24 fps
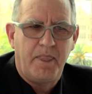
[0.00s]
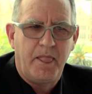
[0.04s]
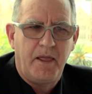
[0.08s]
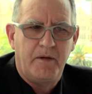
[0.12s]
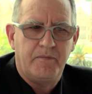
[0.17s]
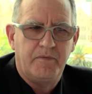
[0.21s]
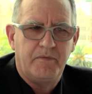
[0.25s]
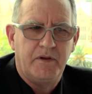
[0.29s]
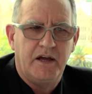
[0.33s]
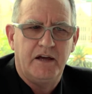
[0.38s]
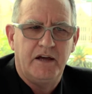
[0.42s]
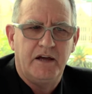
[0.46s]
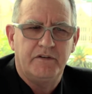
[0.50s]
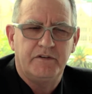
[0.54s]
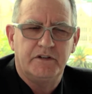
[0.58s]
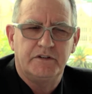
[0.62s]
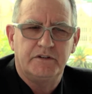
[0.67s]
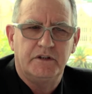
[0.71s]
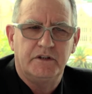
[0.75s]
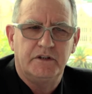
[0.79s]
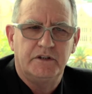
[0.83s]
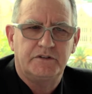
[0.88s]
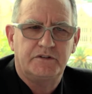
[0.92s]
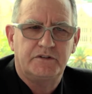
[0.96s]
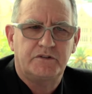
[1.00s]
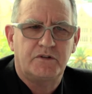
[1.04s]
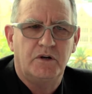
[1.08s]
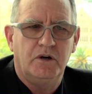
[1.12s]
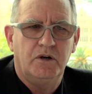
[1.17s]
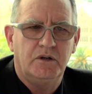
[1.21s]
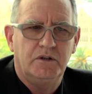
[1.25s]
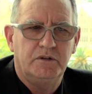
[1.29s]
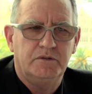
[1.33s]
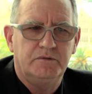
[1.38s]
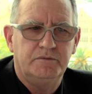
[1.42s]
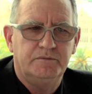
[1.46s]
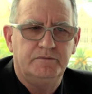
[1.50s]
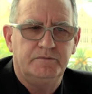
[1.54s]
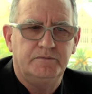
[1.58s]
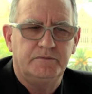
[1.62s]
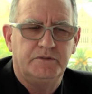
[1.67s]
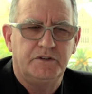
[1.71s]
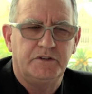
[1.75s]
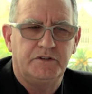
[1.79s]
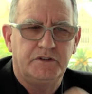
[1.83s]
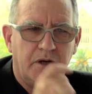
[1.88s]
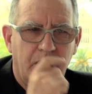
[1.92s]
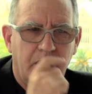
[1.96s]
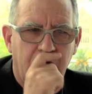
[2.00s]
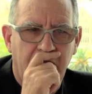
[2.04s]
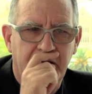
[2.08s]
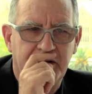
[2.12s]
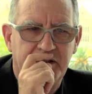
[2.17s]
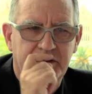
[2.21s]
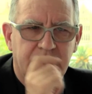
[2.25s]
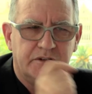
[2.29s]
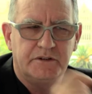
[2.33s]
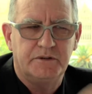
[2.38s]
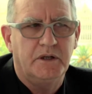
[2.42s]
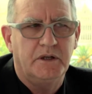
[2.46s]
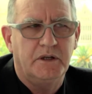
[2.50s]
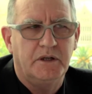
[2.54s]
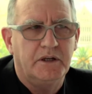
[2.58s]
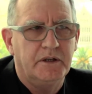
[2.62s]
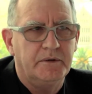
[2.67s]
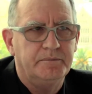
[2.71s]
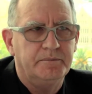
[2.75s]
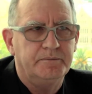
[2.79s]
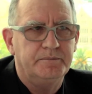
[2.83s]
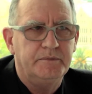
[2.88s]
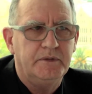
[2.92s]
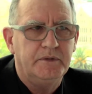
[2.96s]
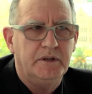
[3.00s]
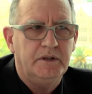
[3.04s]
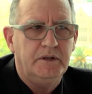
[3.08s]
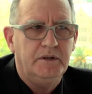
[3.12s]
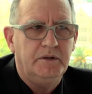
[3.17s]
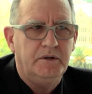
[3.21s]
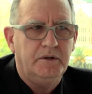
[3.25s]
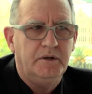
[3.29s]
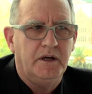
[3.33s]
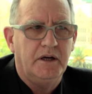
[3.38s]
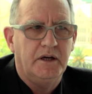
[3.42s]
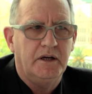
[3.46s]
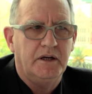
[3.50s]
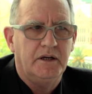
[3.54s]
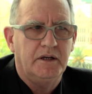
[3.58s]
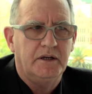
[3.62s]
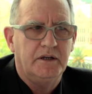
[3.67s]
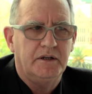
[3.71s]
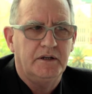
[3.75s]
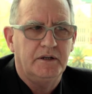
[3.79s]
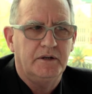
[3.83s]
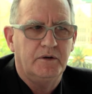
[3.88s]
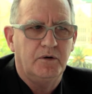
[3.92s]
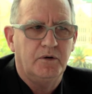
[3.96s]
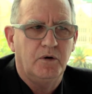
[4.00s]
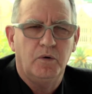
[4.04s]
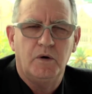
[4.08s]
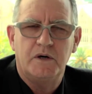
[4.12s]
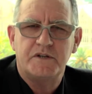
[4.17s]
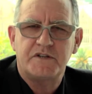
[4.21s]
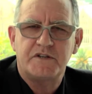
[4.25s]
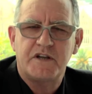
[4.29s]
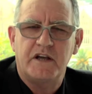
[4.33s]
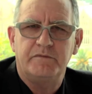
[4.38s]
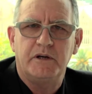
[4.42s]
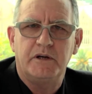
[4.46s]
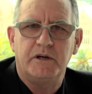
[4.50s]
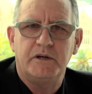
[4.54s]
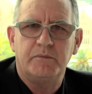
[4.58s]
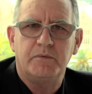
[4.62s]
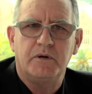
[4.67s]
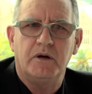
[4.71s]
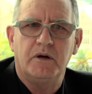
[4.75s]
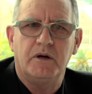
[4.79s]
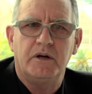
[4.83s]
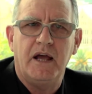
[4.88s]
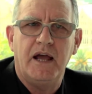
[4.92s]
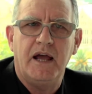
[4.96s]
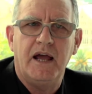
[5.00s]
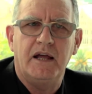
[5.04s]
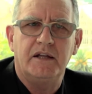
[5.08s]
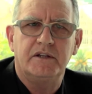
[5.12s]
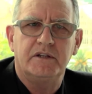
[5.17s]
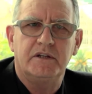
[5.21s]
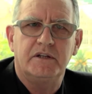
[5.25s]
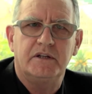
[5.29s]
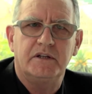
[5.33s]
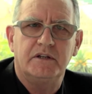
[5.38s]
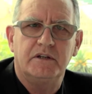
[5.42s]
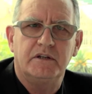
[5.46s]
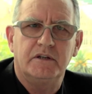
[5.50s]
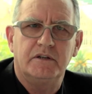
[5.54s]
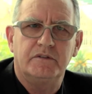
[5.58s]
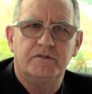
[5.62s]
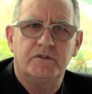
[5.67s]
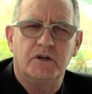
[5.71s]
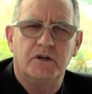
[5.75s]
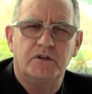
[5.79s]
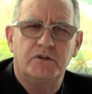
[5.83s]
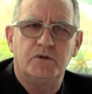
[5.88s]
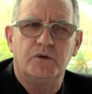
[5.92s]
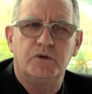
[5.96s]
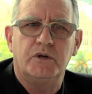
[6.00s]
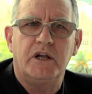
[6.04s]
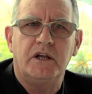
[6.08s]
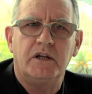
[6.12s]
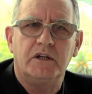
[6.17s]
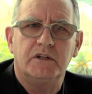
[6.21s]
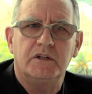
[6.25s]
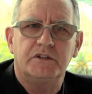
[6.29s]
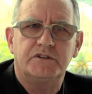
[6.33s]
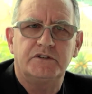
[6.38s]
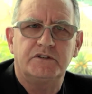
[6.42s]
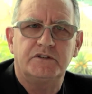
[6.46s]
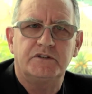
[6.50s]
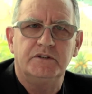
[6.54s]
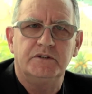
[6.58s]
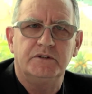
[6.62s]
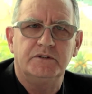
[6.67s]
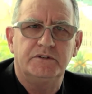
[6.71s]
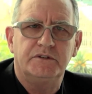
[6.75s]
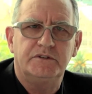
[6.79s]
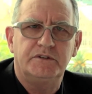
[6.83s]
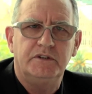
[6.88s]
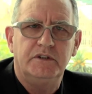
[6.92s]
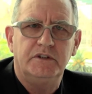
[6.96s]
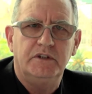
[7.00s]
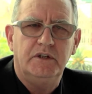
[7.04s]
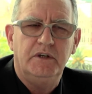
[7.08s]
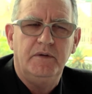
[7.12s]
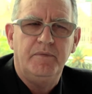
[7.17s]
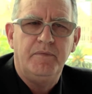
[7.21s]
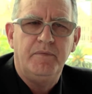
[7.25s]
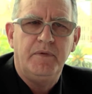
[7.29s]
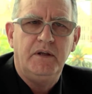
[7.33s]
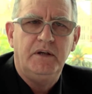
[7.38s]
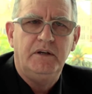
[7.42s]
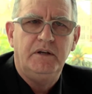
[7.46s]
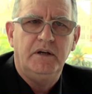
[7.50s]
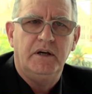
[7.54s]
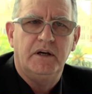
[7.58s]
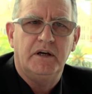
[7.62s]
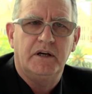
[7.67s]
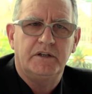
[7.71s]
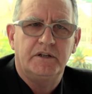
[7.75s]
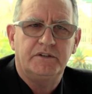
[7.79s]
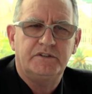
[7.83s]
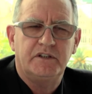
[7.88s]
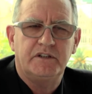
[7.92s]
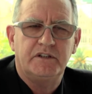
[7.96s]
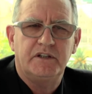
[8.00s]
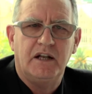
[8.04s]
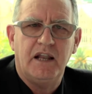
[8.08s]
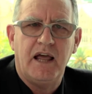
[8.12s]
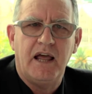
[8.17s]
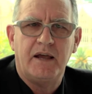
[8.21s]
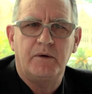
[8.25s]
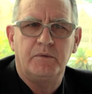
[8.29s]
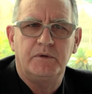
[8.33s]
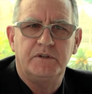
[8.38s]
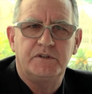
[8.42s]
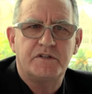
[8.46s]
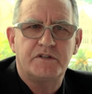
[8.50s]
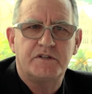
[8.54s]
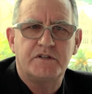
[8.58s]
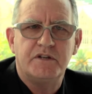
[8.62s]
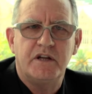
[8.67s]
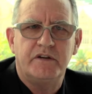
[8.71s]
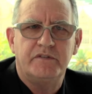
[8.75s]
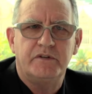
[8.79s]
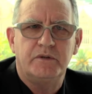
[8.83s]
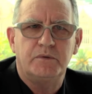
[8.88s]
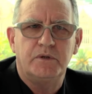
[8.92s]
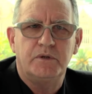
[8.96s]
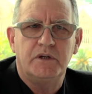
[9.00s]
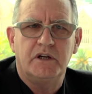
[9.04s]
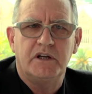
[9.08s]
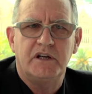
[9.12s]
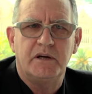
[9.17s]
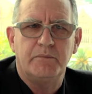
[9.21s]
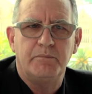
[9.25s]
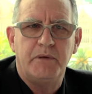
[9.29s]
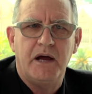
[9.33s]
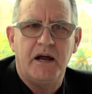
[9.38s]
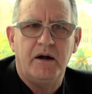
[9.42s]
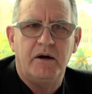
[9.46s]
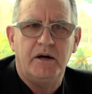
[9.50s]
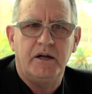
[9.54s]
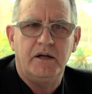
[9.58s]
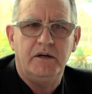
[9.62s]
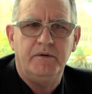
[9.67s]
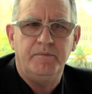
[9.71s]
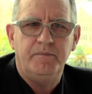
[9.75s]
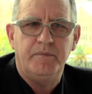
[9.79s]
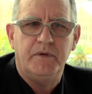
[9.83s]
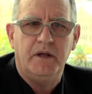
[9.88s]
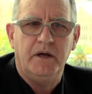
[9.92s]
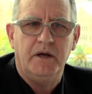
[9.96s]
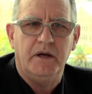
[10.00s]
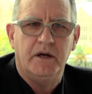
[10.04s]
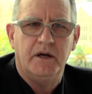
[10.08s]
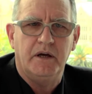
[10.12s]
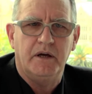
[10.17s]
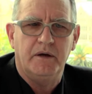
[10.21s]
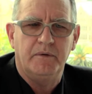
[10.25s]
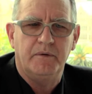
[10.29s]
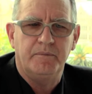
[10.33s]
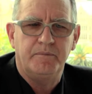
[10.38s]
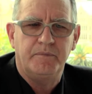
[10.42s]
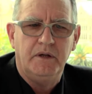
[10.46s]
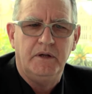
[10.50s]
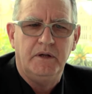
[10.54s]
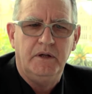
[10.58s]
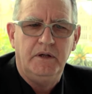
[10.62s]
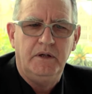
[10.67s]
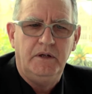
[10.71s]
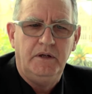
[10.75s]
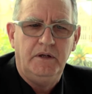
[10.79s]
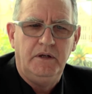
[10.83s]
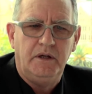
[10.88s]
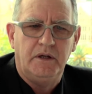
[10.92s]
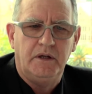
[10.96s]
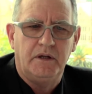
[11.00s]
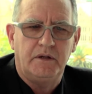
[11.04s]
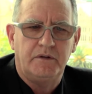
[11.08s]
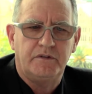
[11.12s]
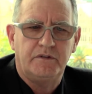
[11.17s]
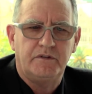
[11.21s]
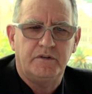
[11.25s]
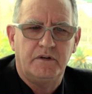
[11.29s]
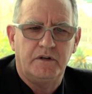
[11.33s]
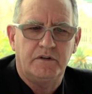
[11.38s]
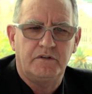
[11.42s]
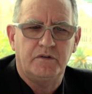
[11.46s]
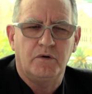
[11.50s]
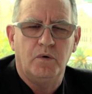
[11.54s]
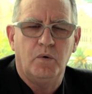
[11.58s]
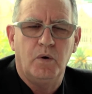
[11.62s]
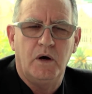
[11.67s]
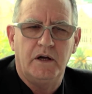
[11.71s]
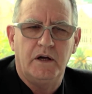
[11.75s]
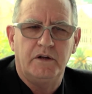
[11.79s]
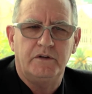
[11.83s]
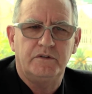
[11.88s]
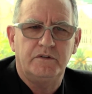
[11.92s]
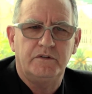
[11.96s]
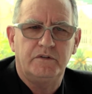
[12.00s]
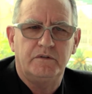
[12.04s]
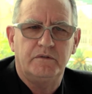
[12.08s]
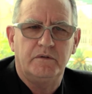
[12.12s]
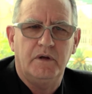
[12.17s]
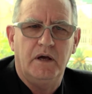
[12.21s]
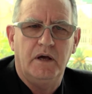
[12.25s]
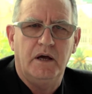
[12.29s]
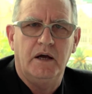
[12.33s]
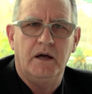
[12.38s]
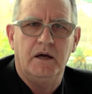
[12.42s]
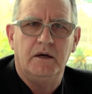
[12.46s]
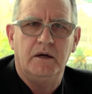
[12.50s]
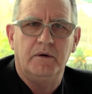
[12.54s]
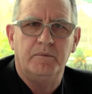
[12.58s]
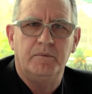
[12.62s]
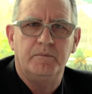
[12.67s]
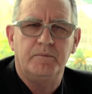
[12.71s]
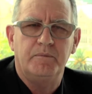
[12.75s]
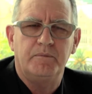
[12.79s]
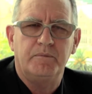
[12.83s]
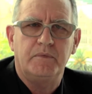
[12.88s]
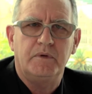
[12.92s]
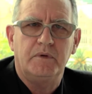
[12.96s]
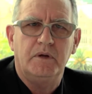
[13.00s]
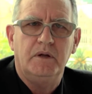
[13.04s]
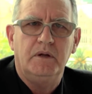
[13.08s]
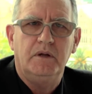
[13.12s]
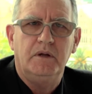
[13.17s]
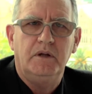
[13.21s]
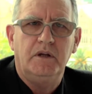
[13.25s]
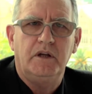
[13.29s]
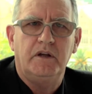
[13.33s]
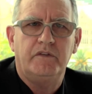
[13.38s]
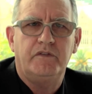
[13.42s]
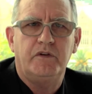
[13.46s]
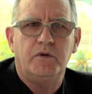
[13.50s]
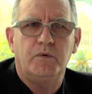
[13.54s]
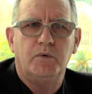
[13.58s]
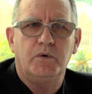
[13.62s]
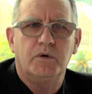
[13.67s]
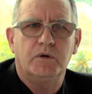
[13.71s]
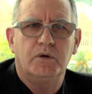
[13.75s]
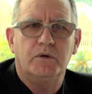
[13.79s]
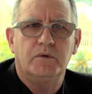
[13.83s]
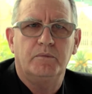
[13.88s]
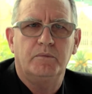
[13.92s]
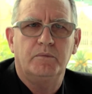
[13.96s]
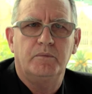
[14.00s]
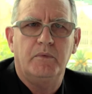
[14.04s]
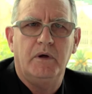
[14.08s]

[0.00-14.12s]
they have a strong desire to always have people on hand that have got good English skills. So the language is never really a barrier. It's always, if you will,